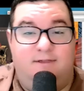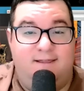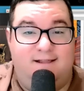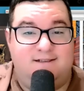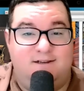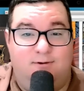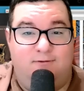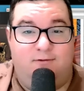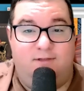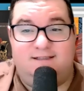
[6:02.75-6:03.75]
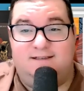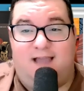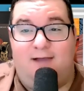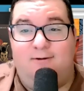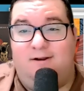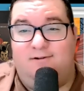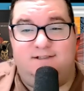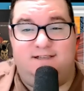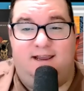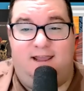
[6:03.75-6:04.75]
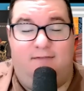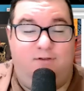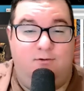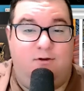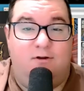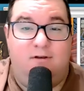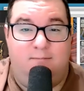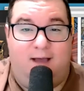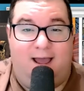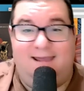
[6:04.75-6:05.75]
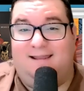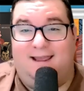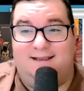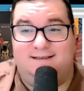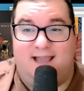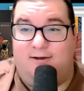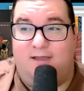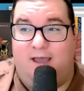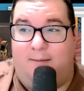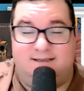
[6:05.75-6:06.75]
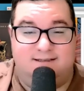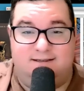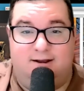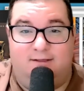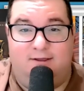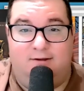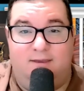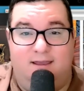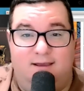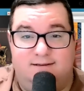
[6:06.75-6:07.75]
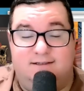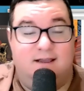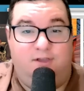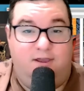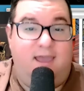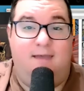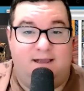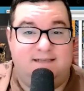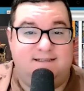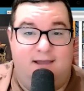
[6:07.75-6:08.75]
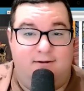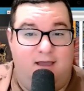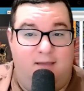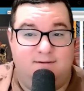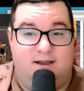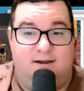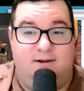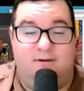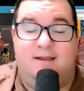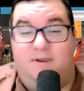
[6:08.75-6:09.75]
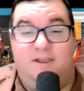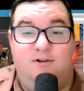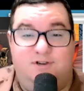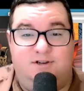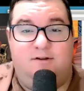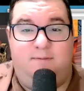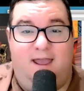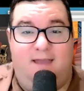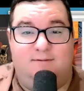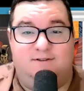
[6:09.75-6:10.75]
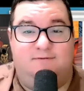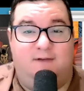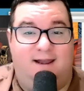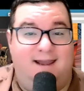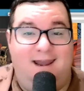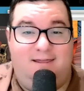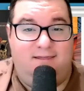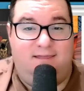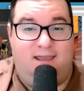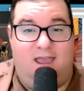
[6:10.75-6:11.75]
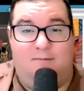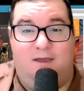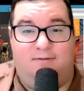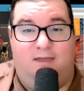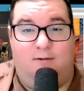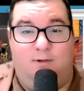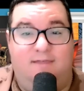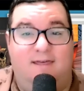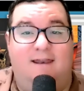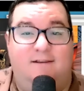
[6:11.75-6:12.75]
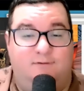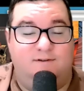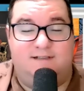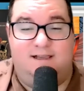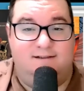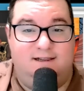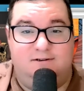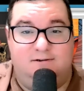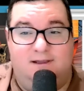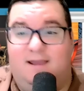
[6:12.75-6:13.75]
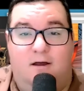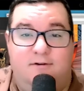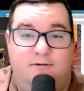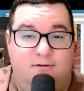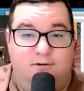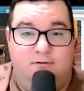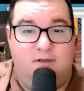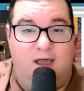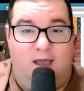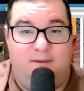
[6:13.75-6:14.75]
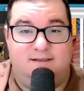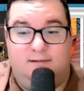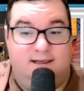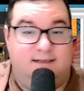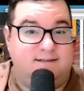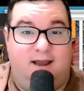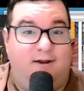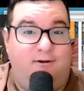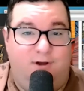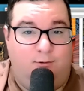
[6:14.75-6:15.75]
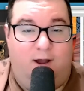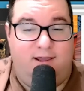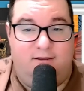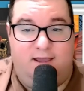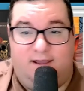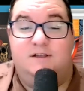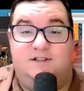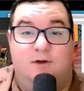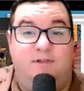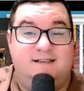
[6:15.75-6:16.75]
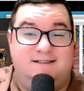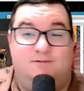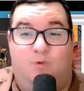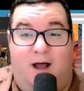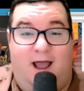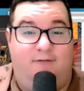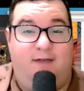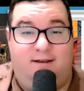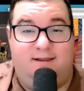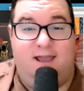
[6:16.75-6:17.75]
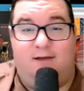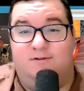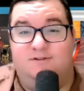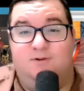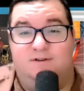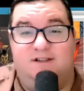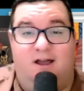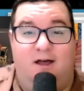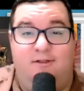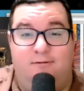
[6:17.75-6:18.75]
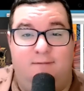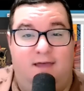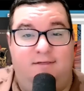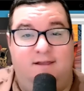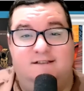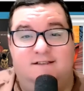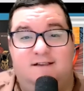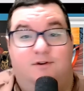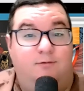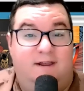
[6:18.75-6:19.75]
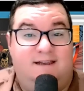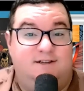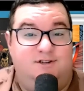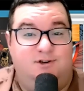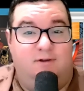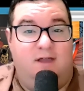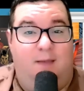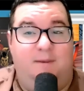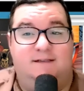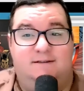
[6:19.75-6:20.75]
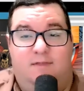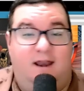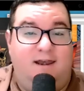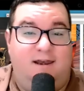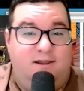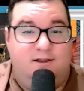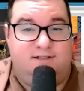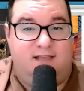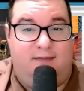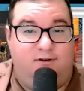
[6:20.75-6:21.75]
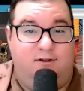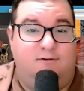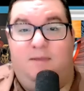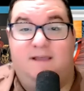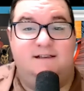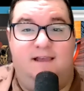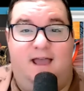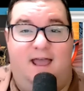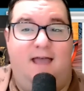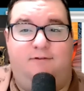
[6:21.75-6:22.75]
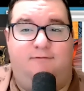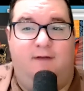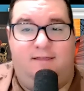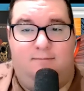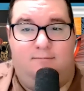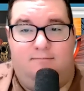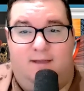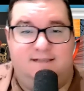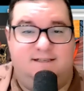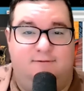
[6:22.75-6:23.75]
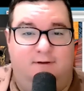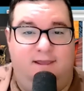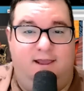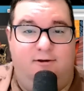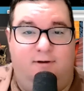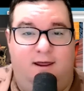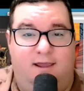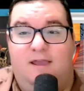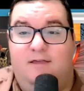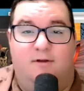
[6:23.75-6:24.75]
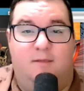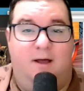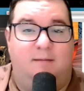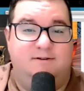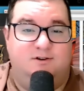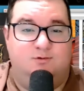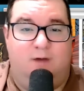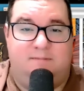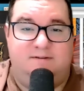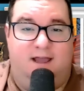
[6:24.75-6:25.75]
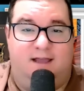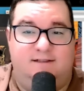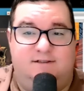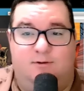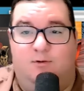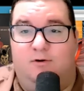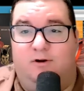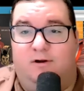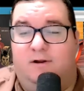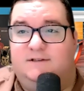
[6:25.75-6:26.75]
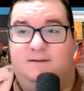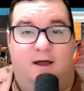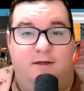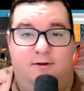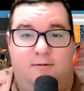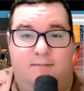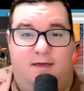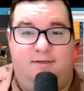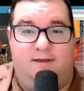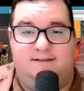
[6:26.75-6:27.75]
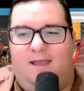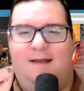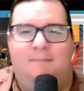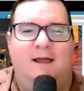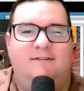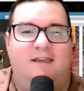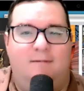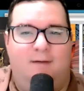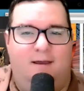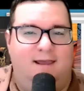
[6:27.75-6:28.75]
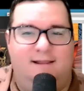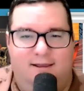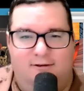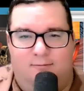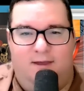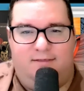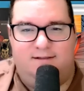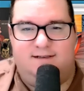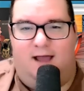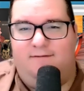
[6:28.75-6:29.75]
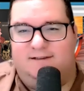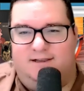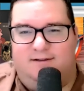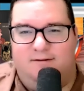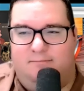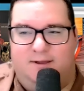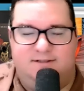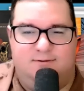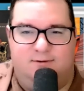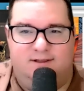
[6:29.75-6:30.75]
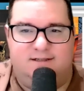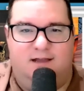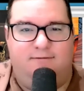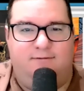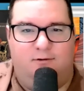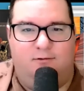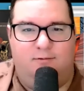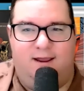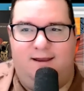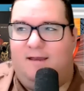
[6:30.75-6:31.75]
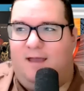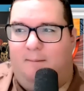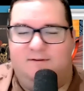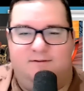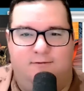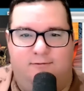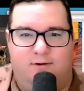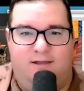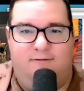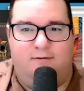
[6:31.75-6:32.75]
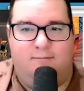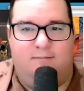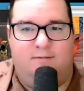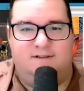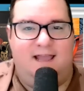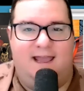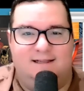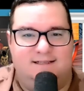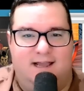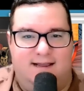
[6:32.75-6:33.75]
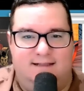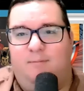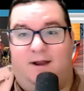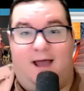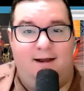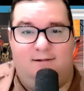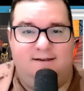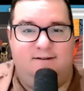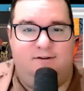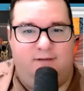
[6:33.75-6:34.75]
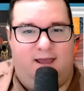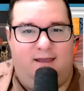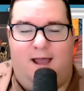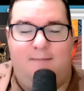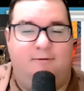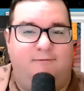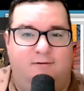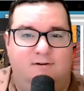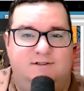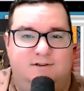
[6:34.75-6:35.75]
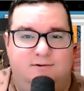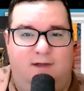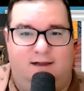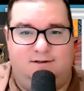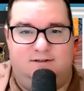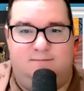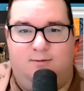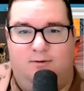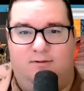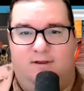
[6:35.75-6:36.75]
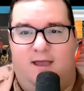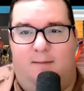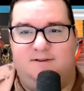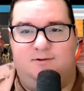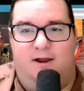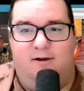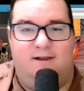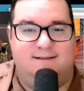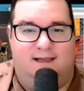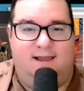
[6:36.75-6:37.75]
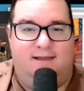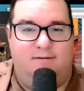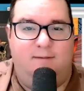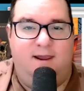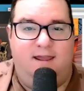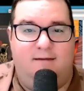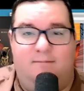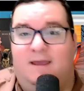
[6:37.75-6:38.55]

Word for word: the thing that's annoying for this is I would understand it if you couldn't buy it, like Scout Comics isn't on there because you can't buy Scout Comics on here, but you should be able to find anything that came out that week that is for sale digitally under the new comics list, and I don't know why you can't. So this is why I've had to kind of resort to other methods to read digital comics that I didn't used to have to do. Basically, I have to find them myself on the internet, either on the publisher's websites or some other methods. And I'm not talking about illegal methods. Obviously, you can BitTorrent this stuff or read comics for free from scan sites, but I don't like to do that. I prefer to actually support the comics creator because I like the medium.